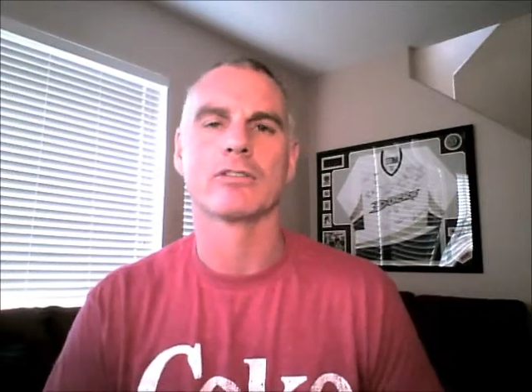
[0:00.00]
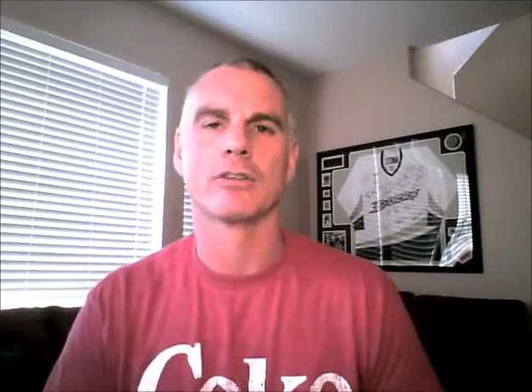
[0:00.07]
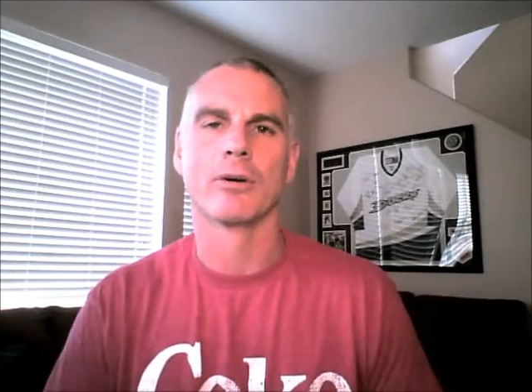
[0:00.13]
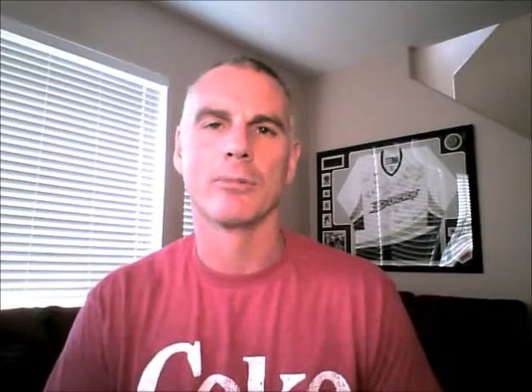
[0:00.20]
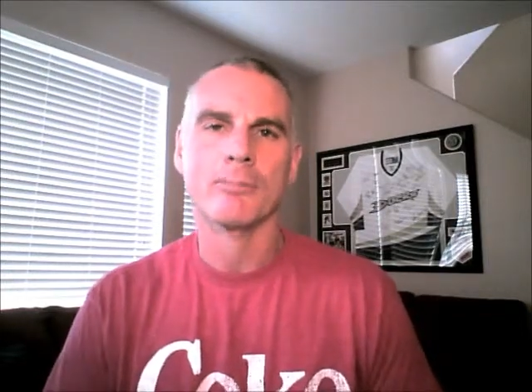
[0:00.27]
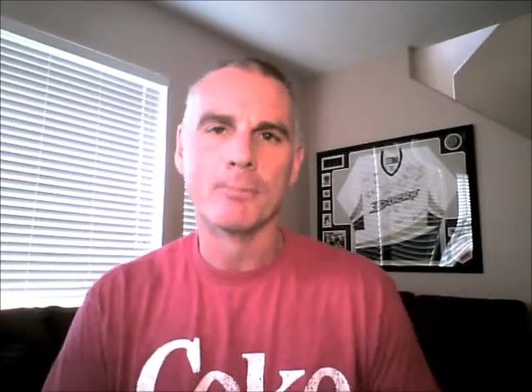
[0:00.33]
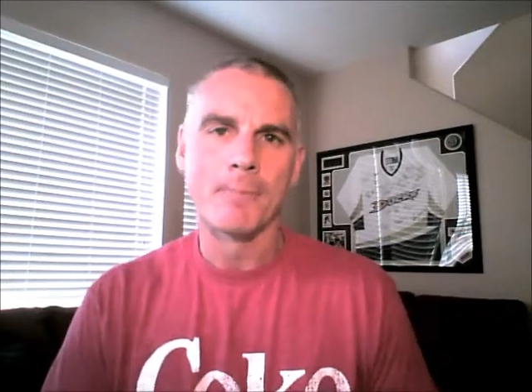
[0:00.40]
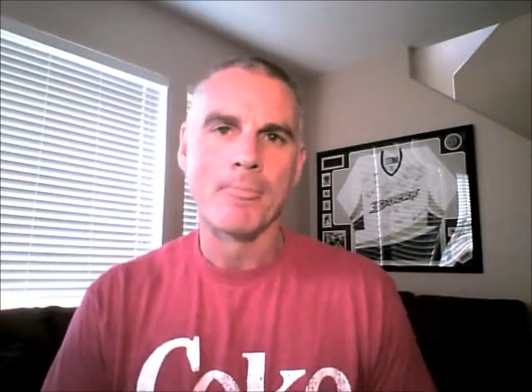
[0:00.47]

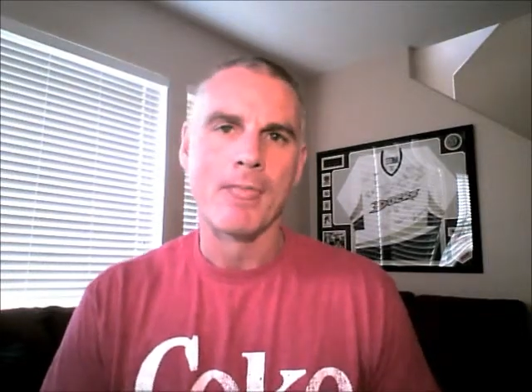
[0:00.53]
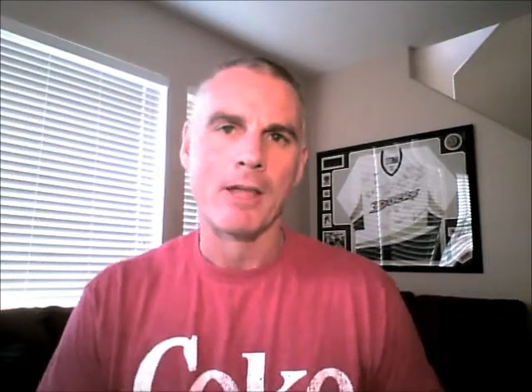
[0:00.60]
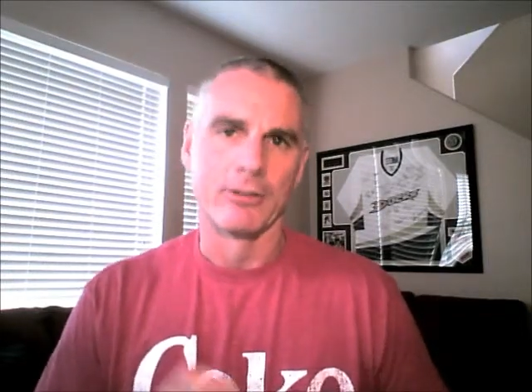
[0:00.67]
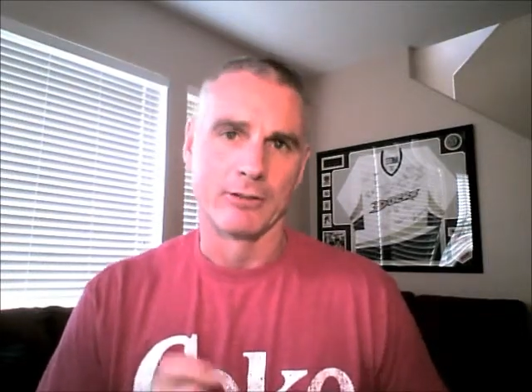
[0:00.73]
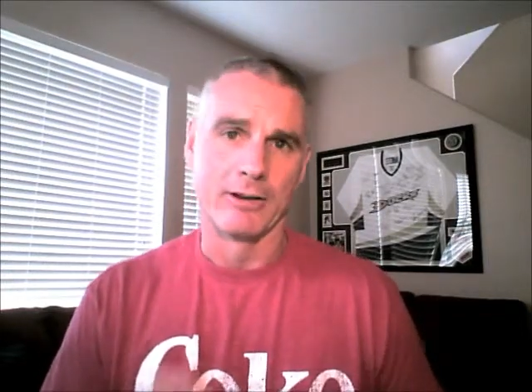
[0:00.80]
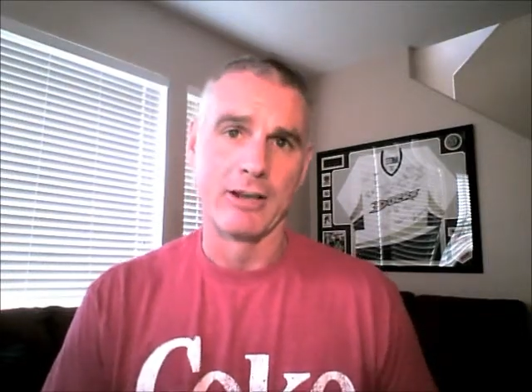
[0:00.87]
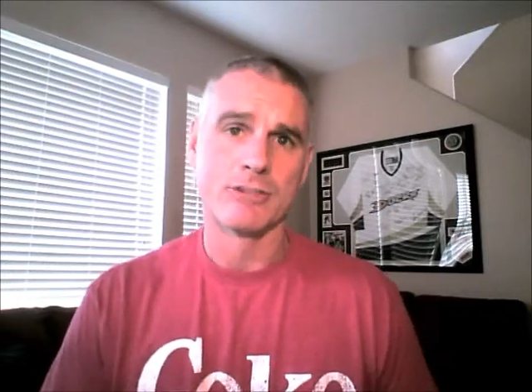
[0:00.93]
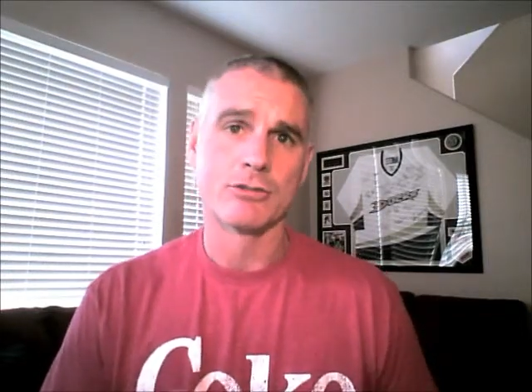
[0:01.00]
So
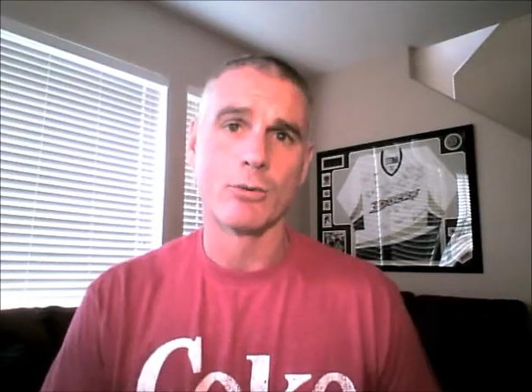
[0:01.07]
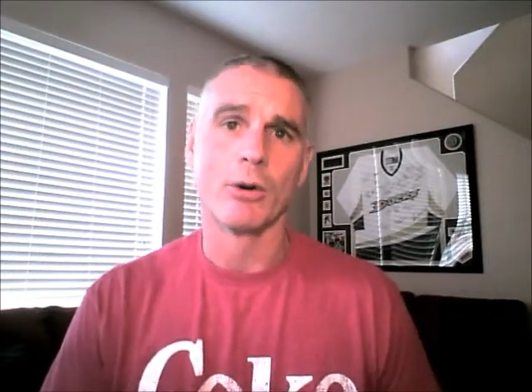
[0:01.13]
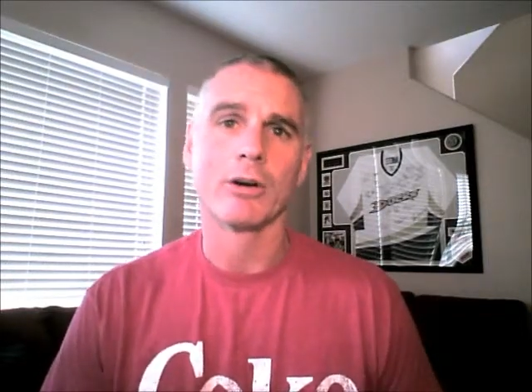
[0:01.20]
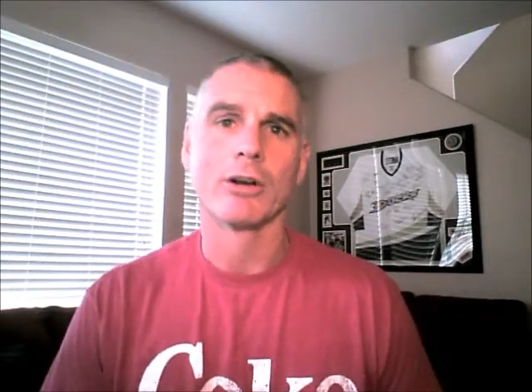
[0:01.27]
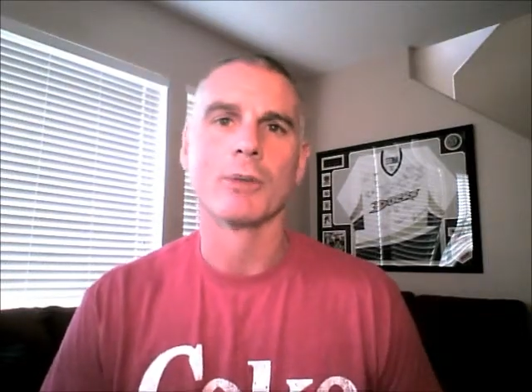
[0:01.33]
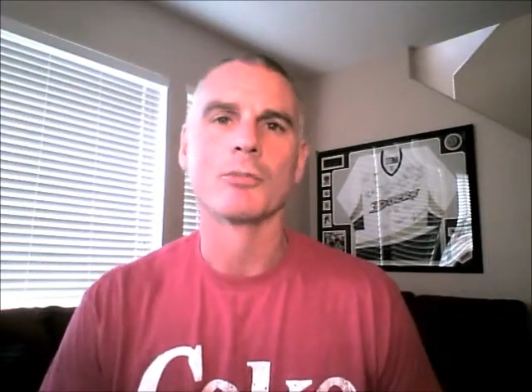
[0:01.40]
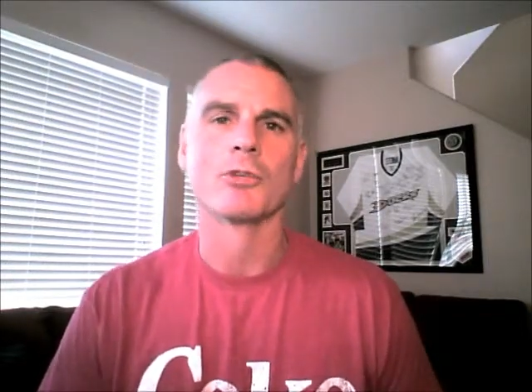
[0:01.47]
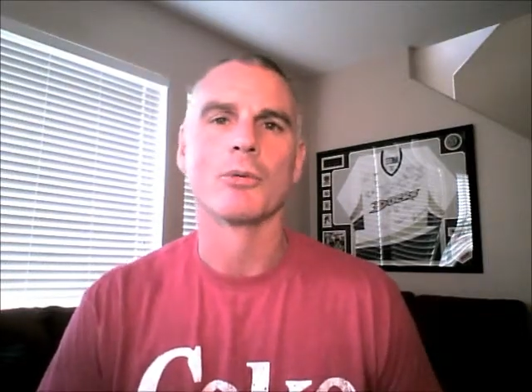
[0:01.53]
today's
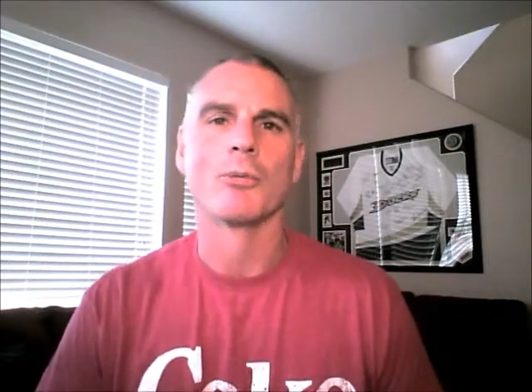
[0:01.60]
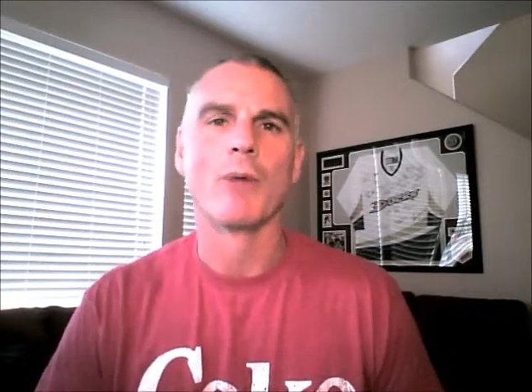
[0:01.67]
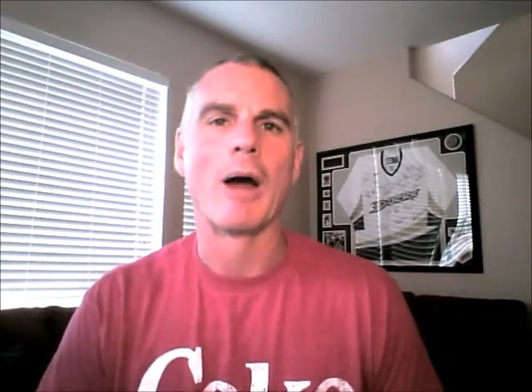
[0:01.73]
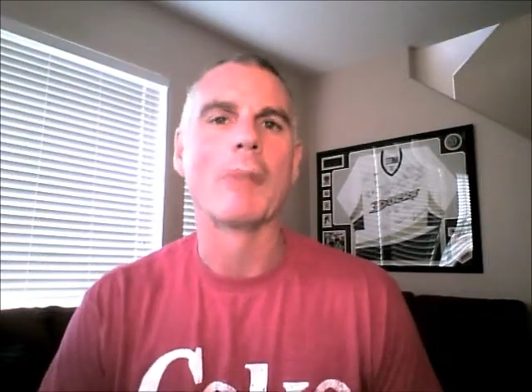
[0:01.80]
quote comes from